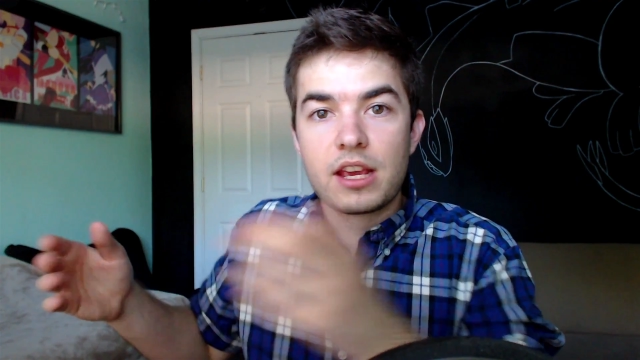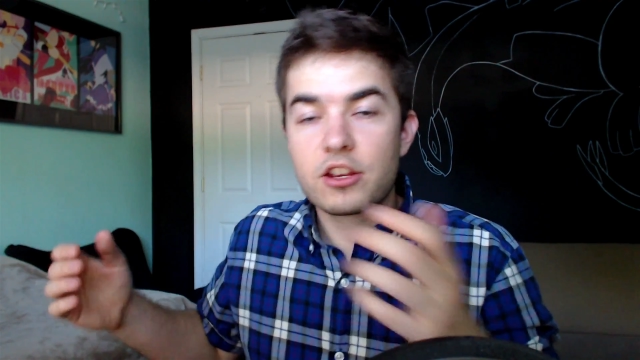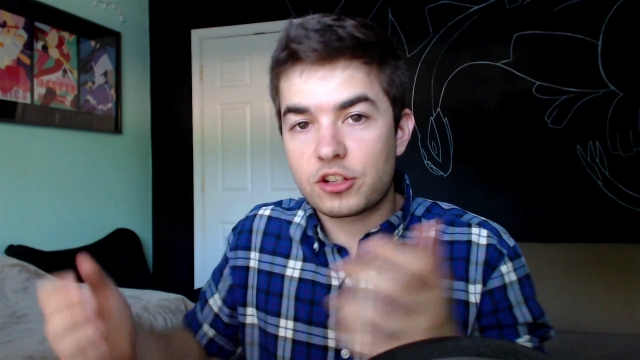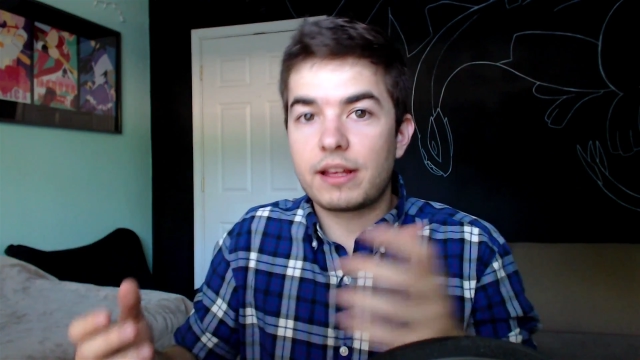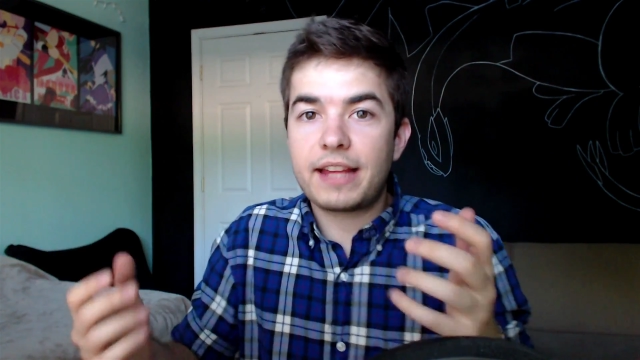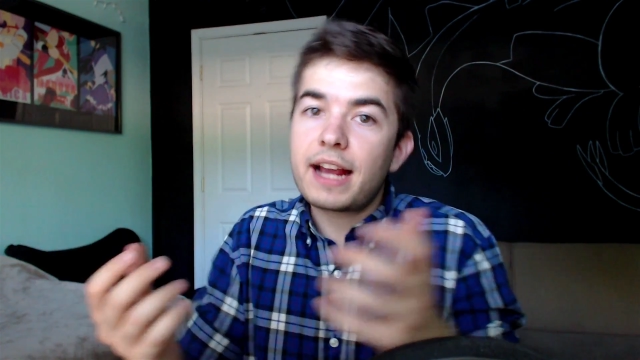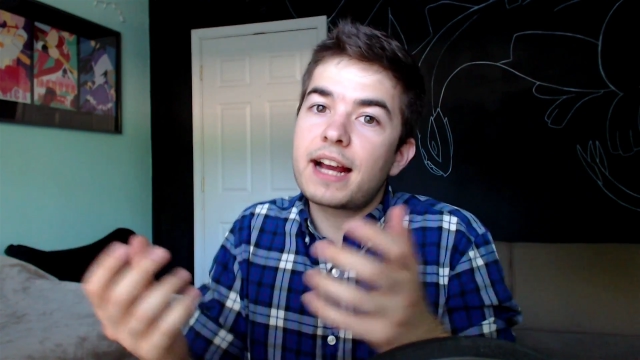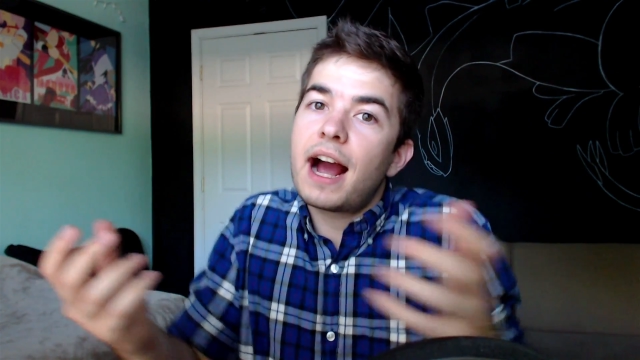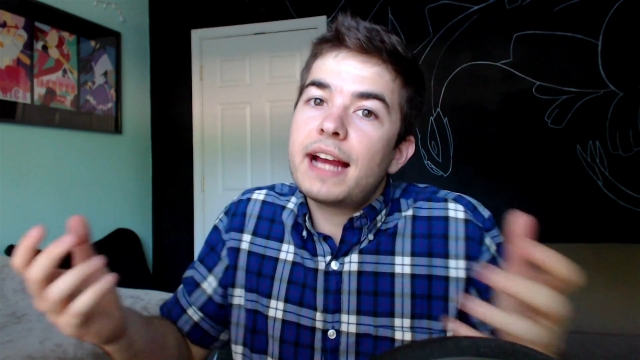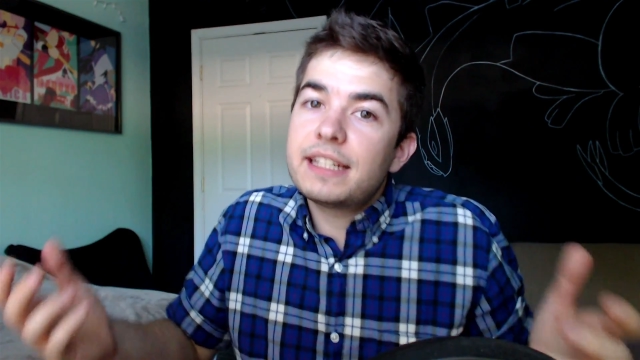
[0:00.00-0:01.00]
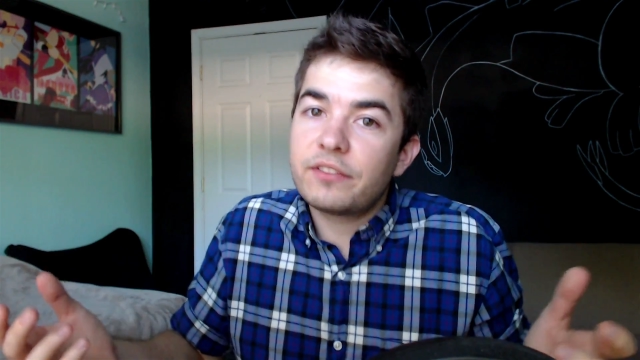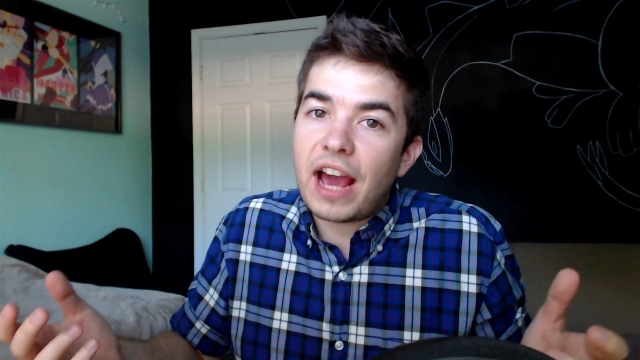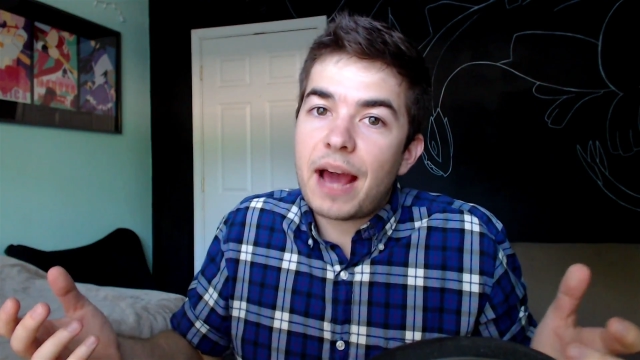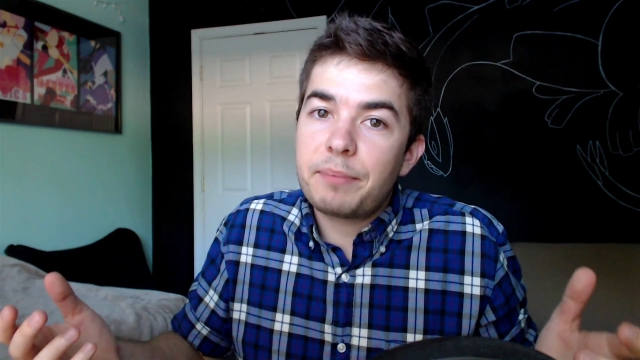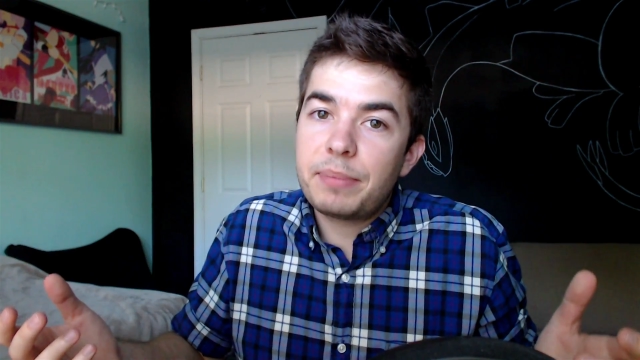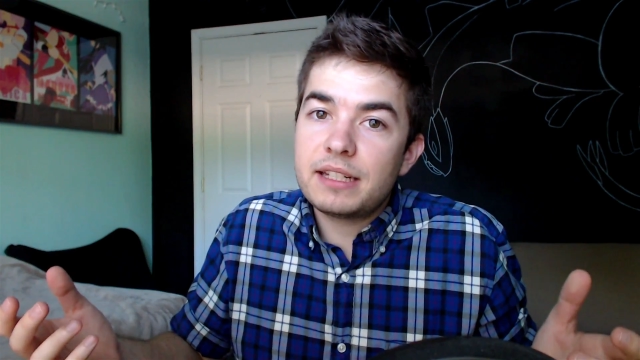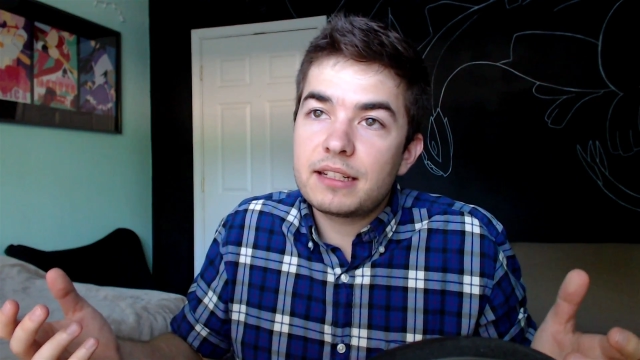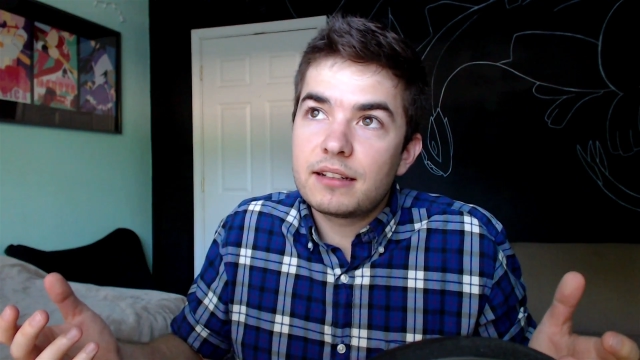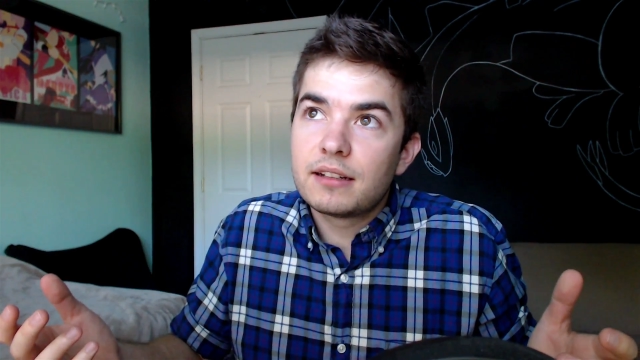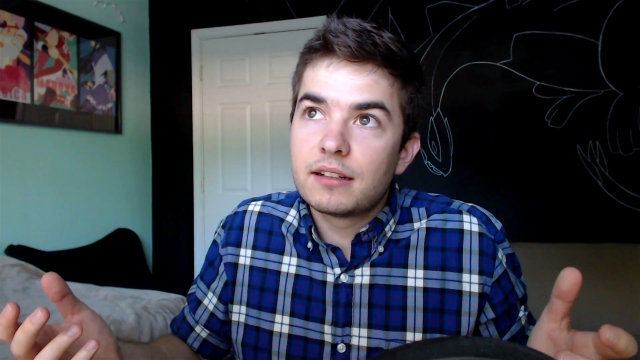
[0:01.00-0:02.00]
So like that kind of
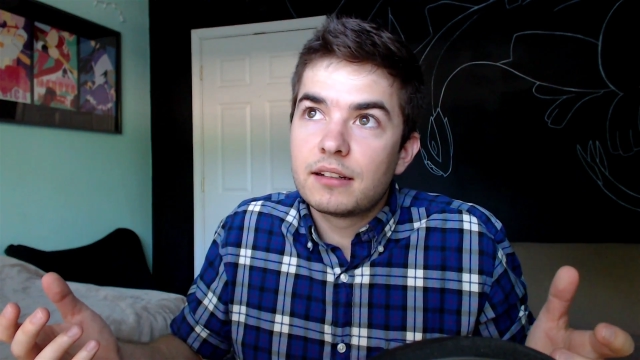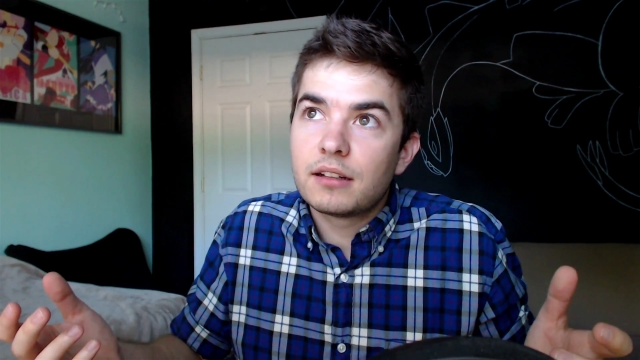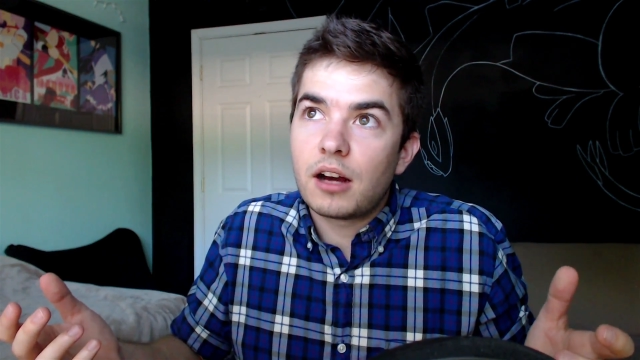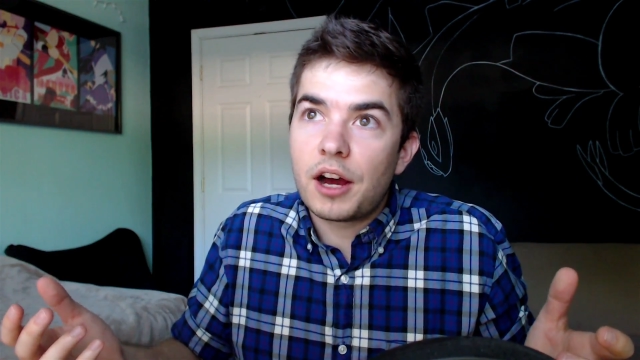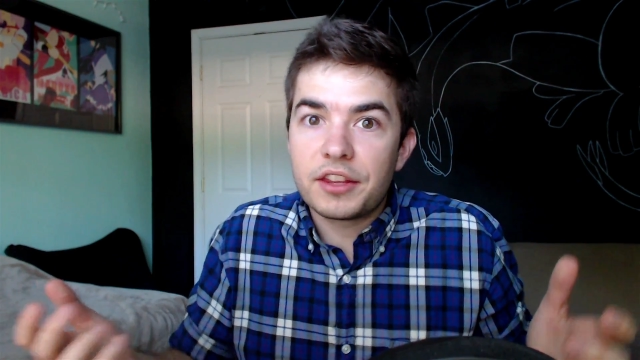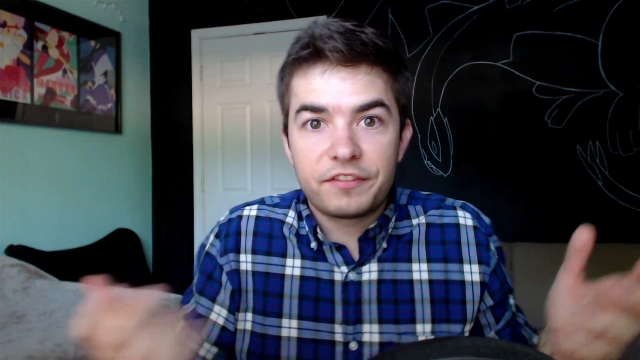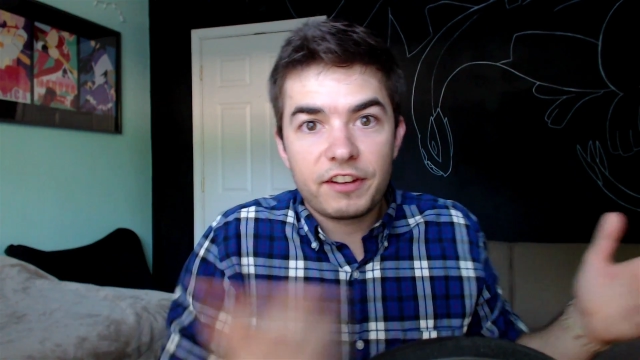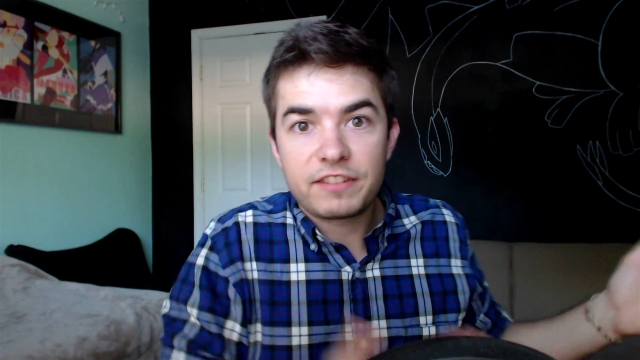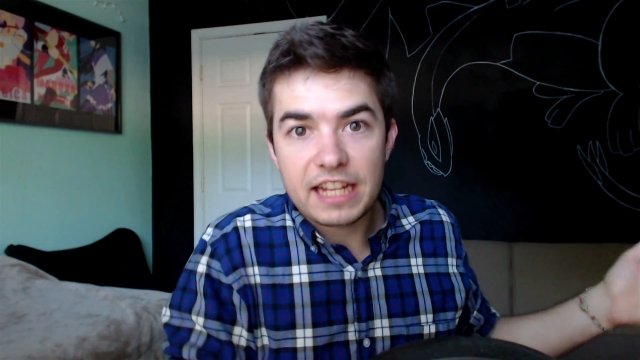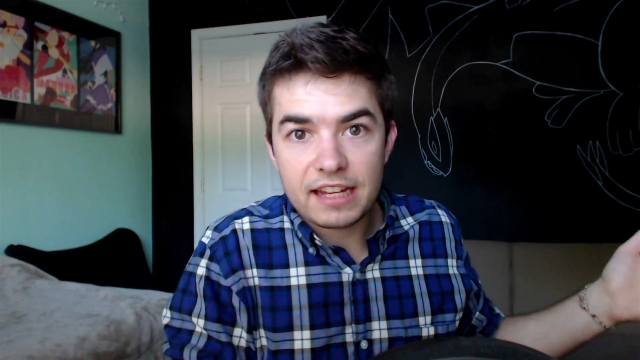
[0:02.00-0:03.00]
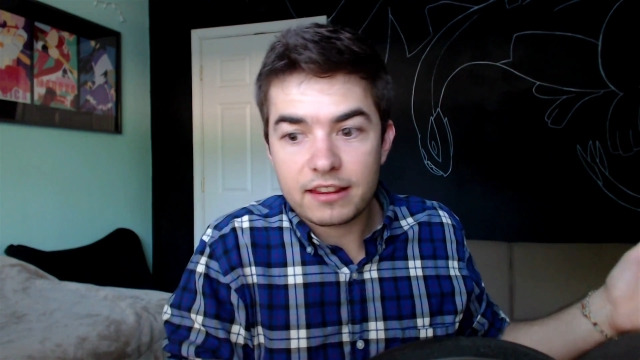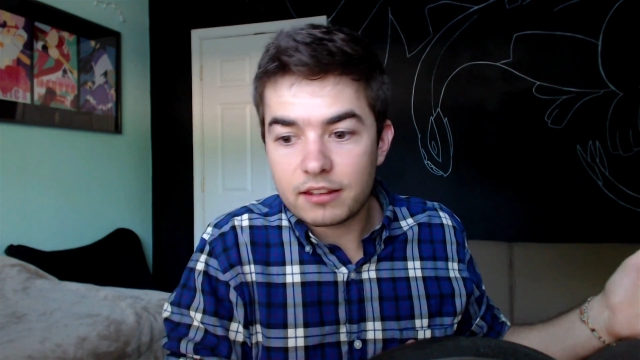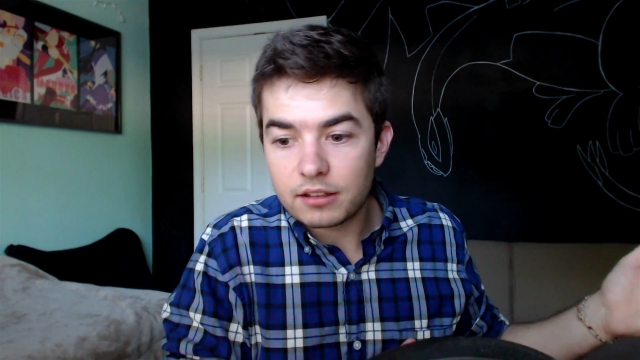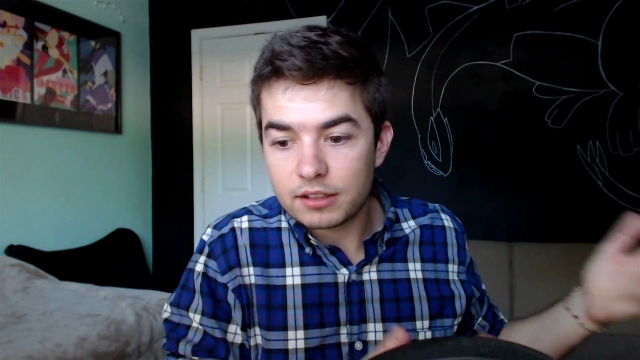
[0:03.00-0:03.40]
happened on the 15th.